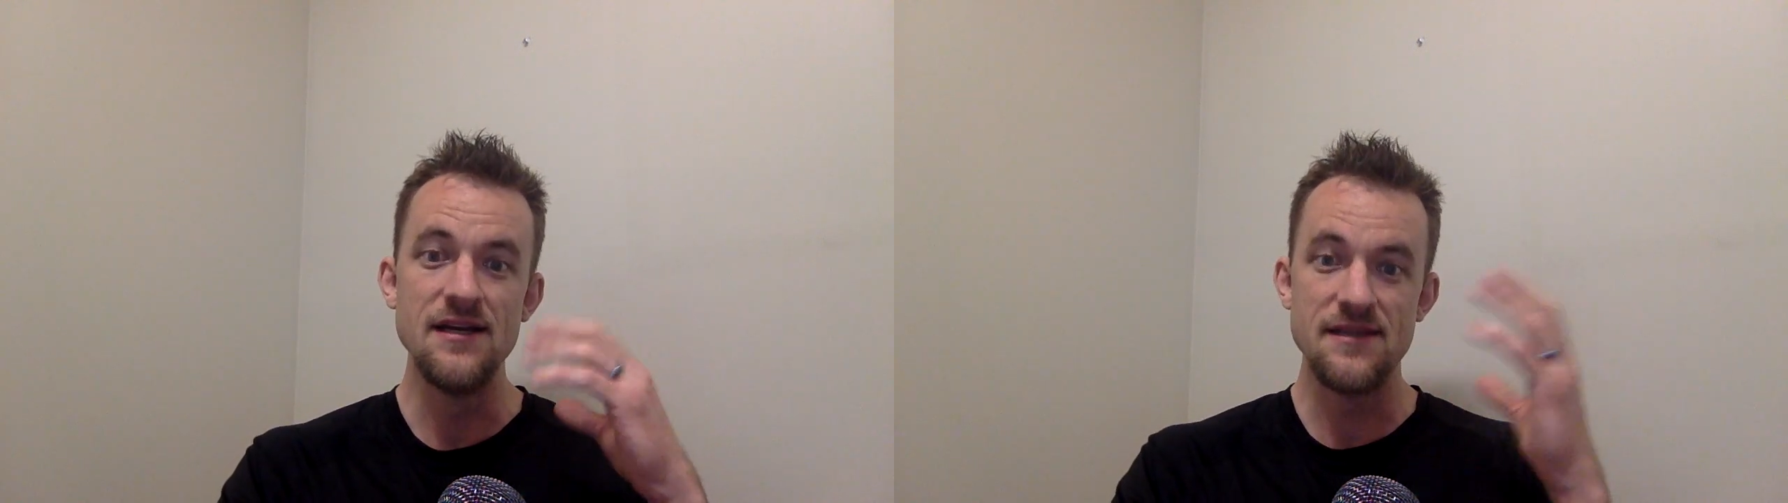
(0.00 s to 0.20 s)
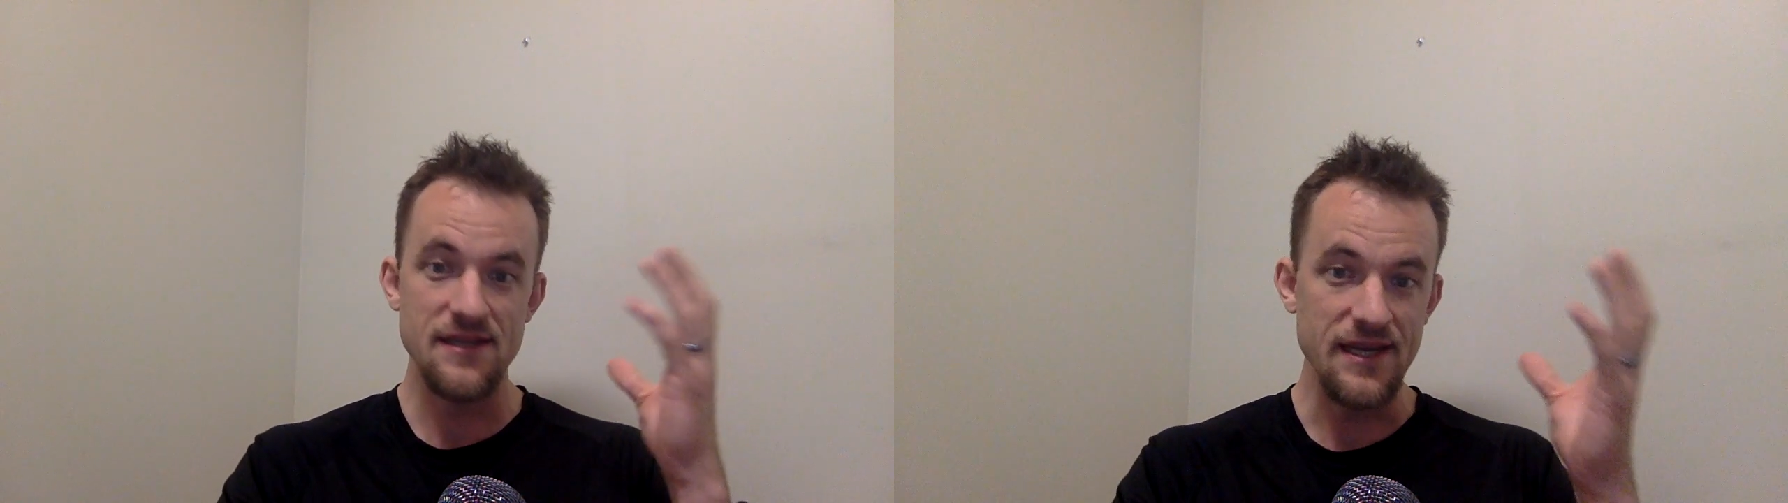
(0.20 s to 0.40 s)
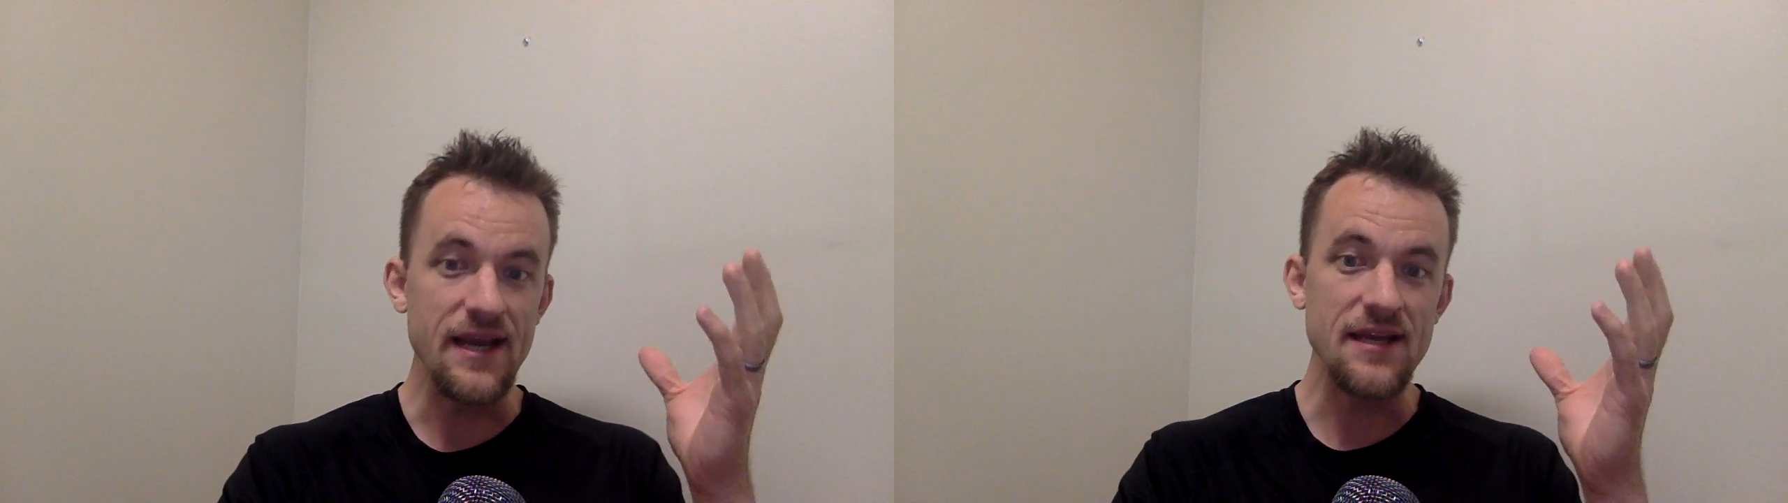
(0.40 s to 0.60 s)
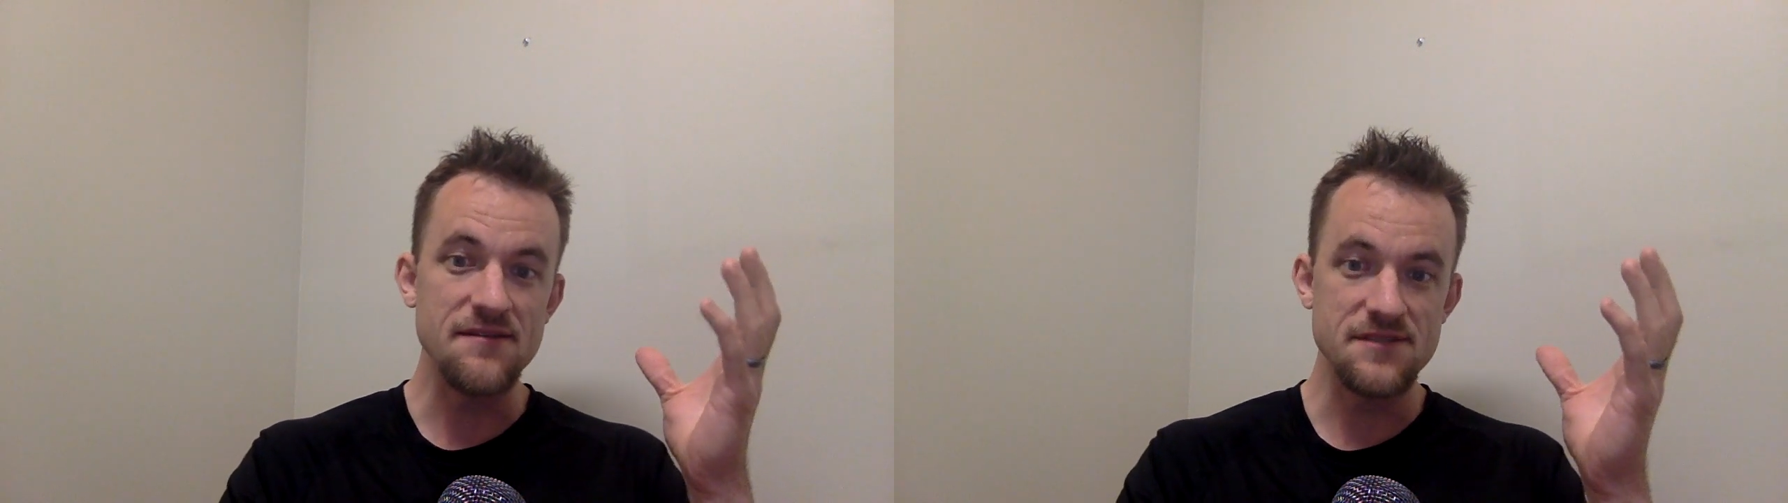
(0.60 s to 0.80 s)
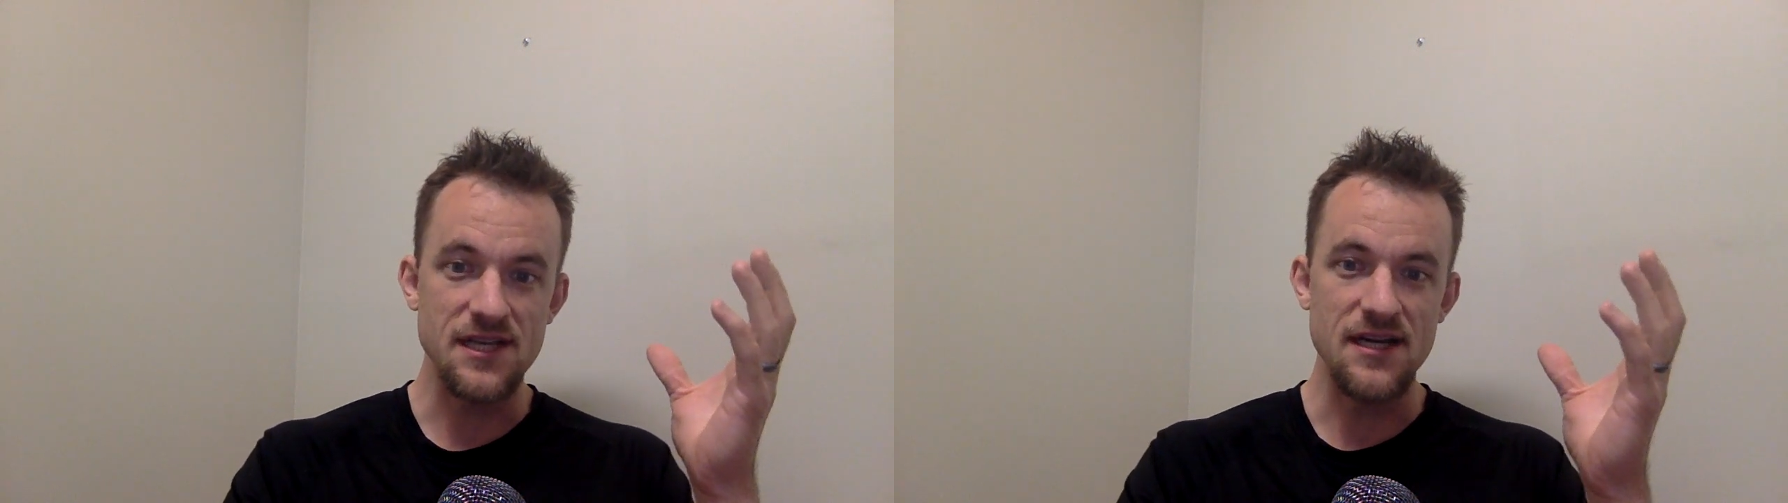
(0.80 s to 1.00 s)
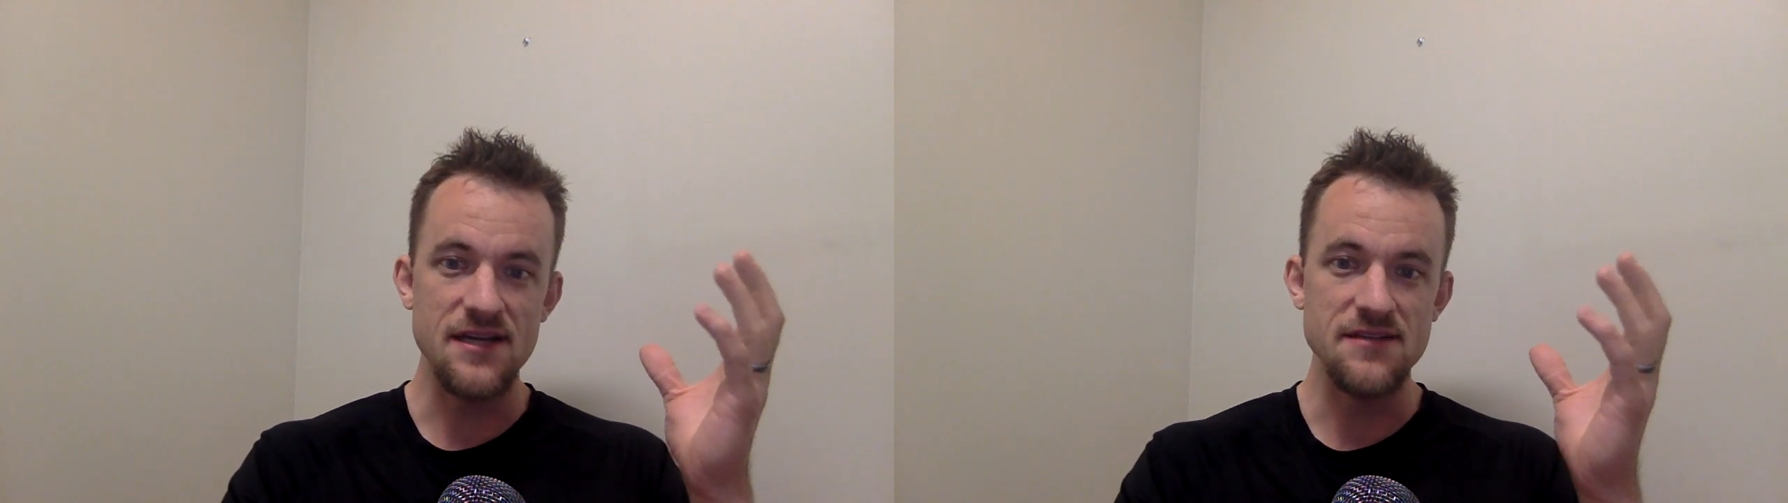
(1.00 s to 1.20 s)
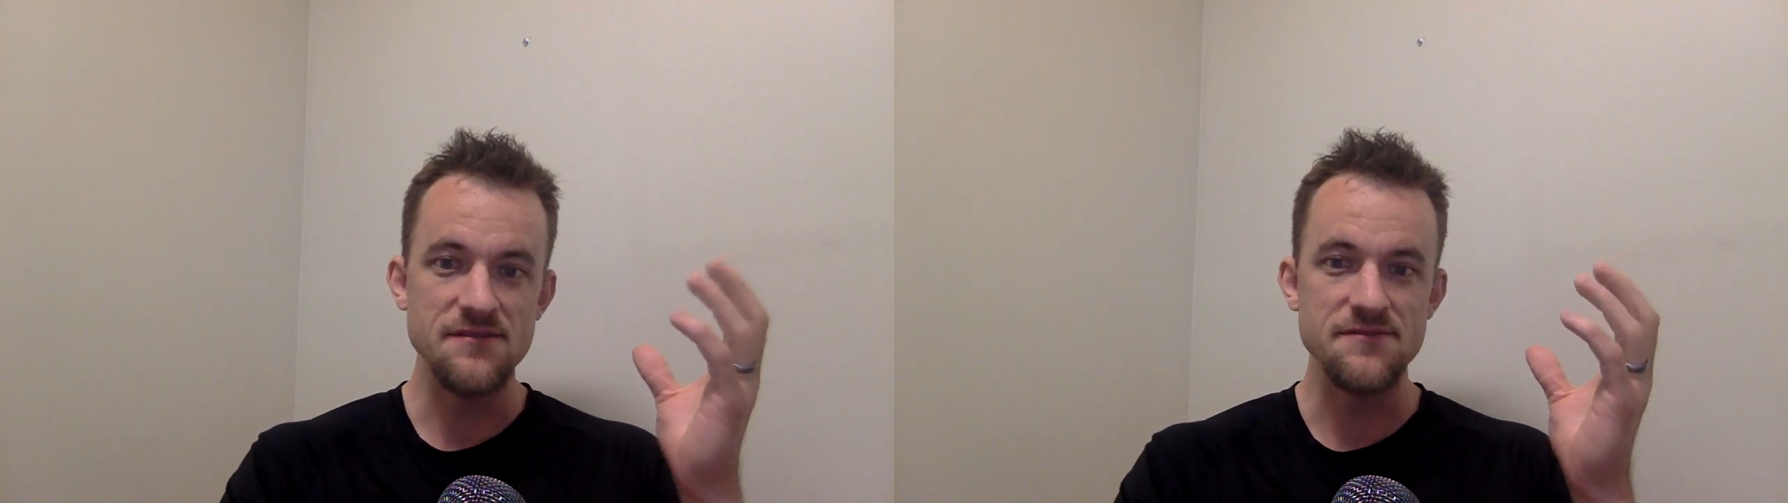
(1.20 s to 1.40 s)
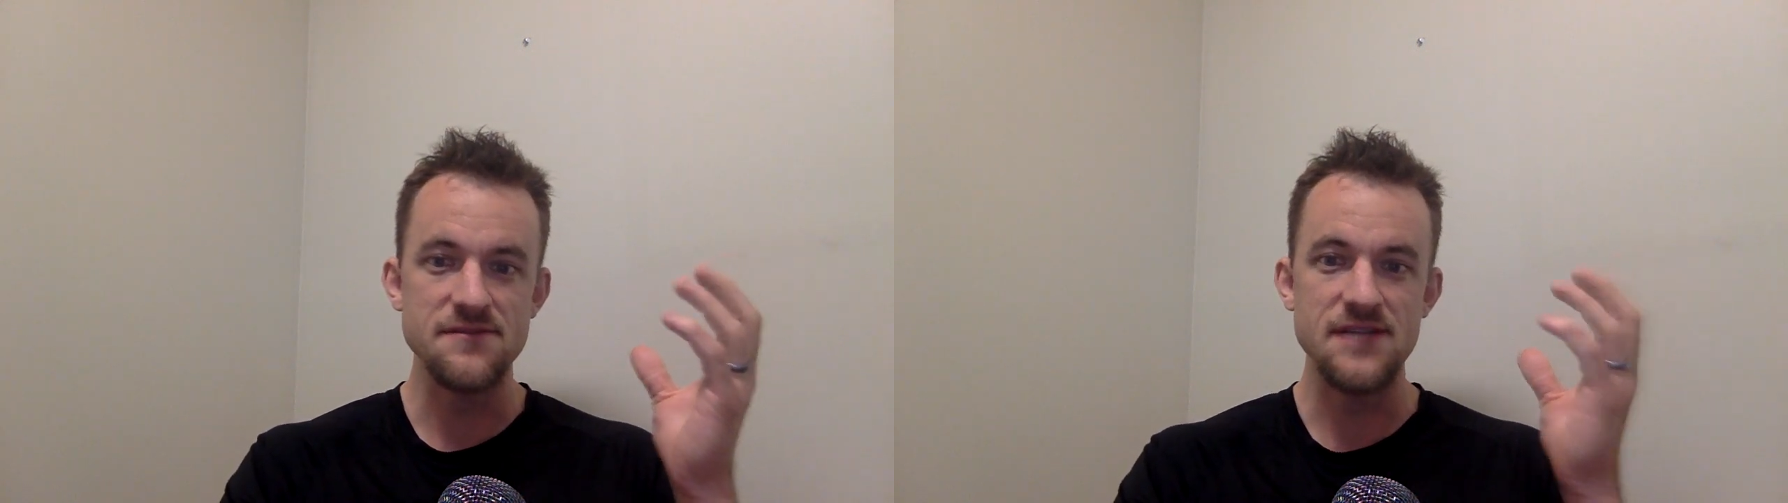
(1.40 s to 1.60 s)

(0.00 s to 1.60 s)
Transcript: the negative side of